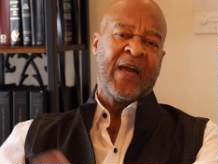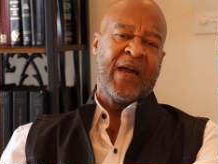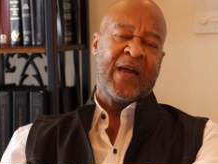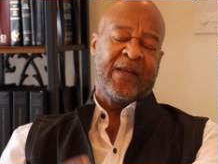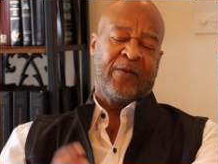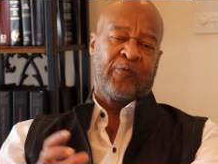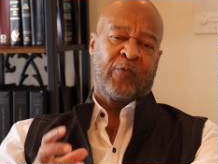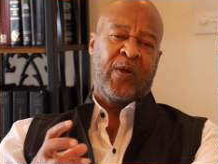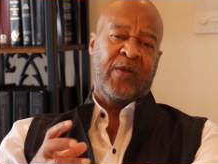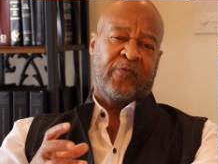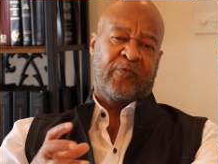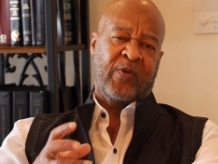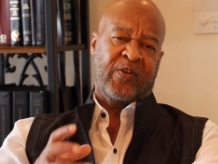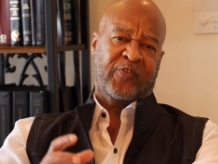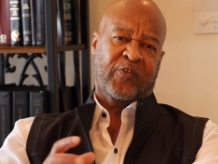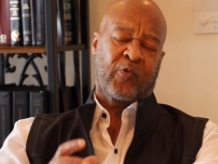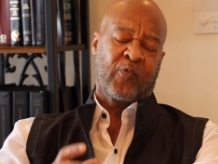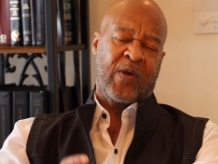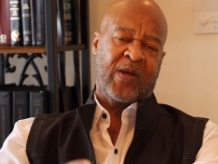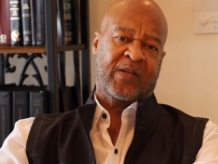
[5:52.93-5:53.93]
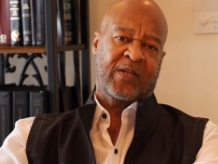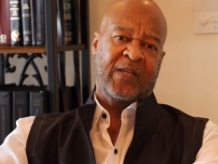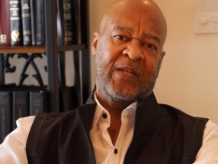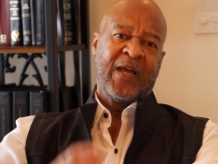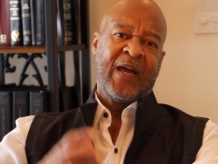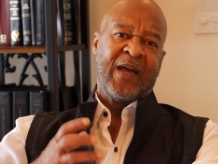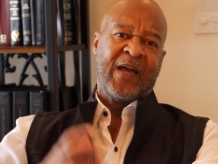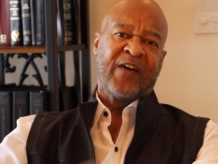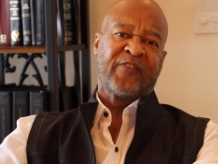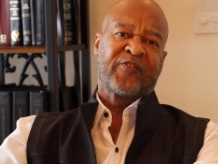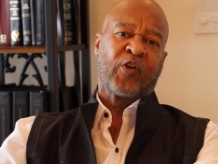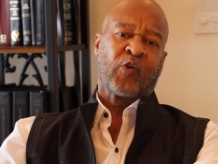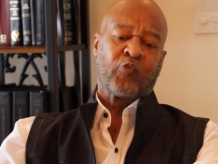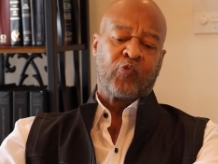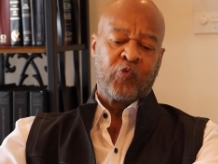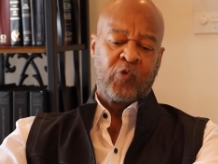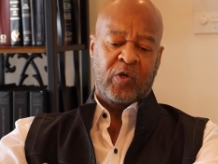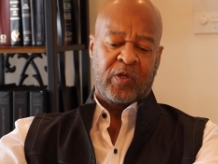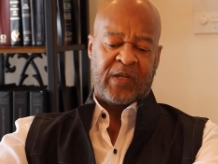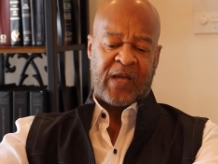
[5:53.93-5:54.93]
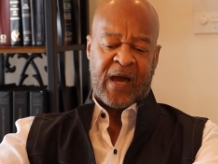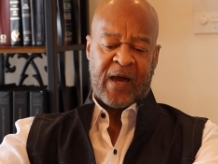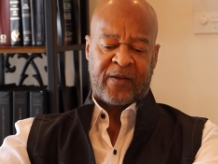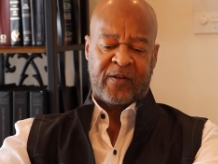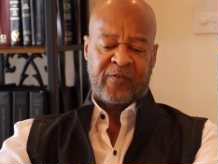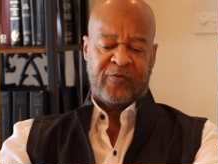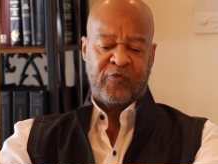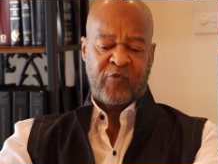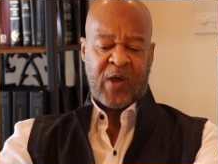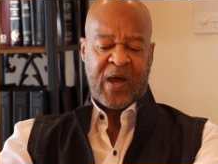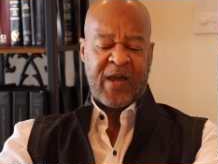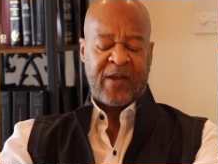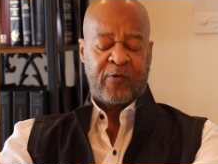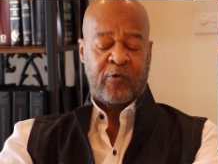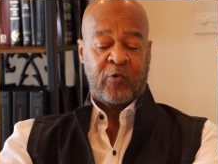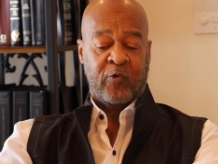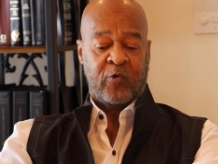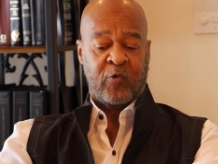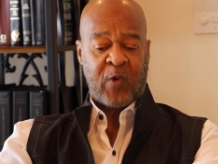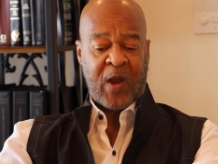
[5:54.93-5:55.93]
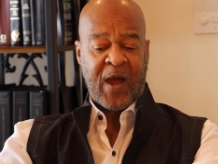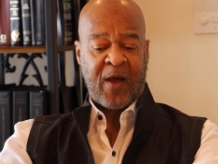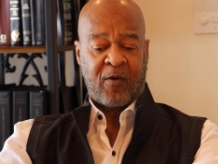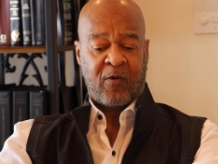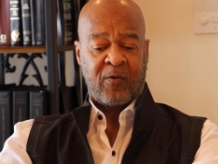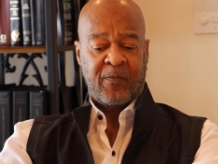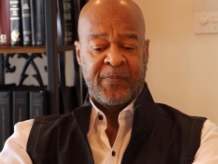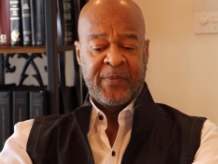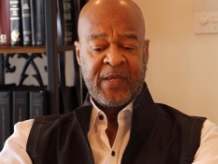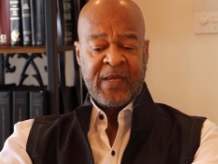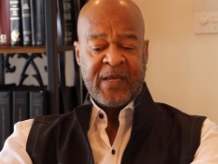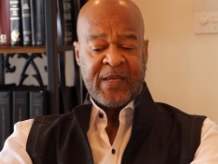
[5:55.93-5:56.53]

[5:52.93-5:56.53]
eh, resurrected as a root out of dry ground.